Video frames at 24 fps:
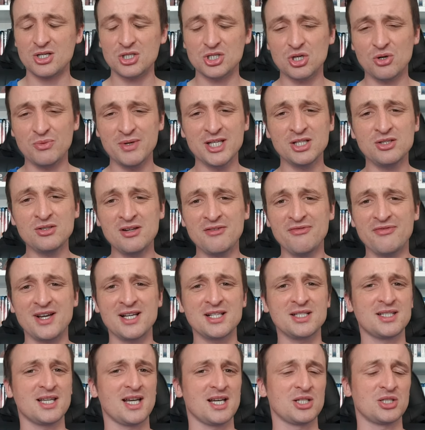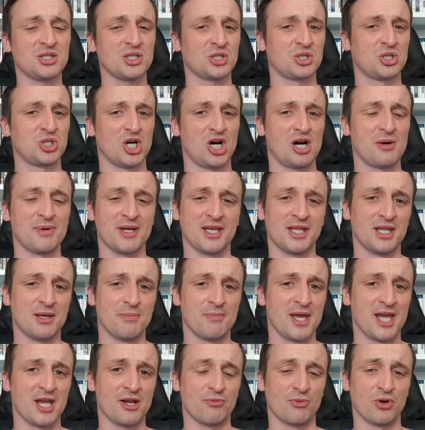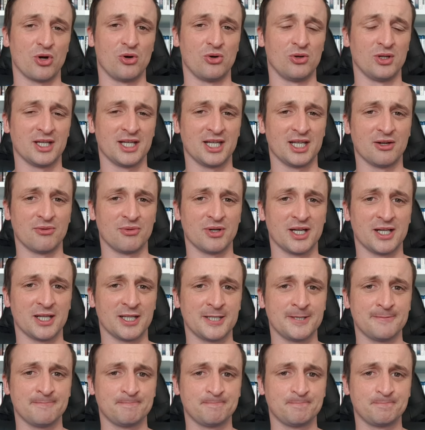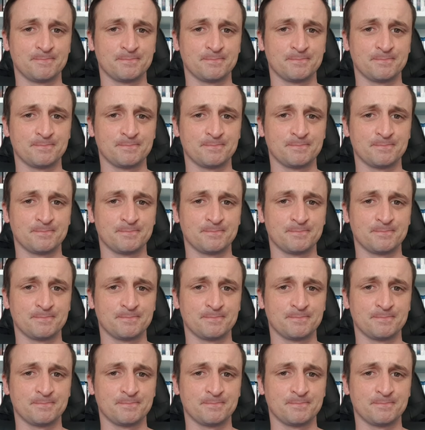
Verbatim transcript: So he did a fantastic job in the main role here, really.